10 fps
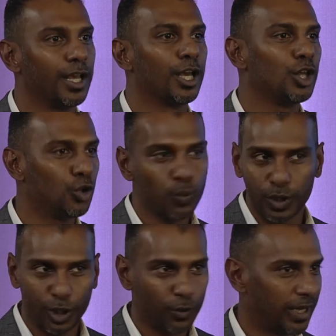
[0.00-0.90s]
you will
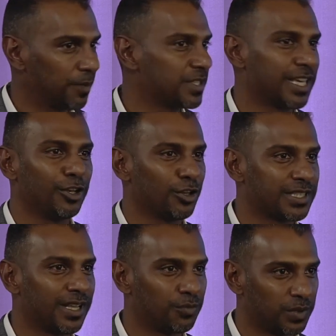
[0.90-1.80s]
go and upskill
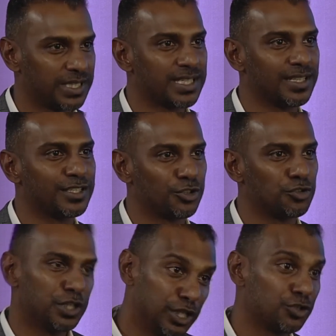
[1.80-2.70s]
yourself with the skills that you
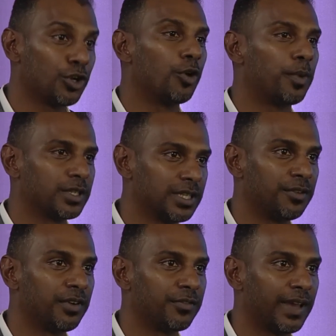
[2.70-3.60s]
need to go about
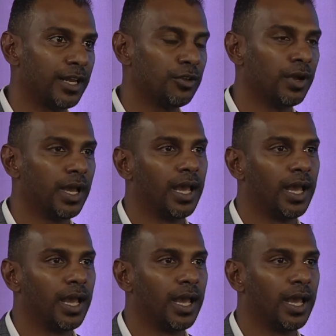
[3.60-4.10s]
delivering value.